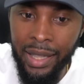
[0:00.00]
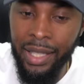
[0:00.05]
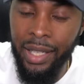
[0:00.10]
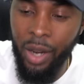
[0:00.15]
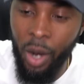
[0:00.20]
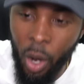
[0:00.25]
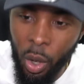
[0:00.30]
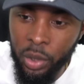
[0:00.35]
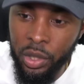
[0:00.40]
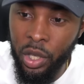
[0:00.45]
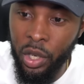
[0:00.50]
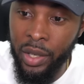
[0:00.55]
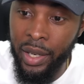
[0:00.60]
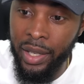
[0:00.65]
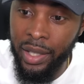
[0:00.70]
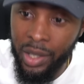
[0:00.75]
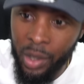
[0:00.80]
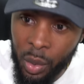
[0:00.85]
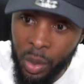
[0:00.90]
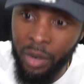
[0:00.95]
the
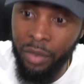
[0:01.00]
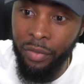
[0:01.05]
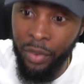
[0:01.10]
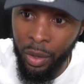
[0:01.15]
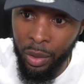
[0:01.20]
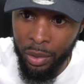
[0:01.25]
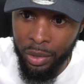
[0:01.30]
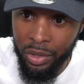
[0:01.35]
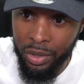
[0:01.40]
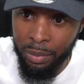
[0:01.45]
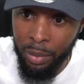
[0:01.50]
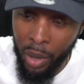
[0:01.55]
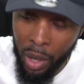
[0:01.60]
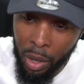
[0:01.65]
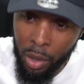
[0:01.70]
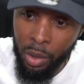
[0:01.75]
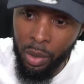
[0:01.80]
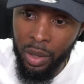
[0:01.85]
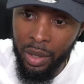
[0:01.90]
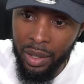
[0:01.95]
alternate universe,
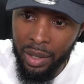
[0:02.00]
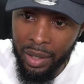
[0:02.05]
bro.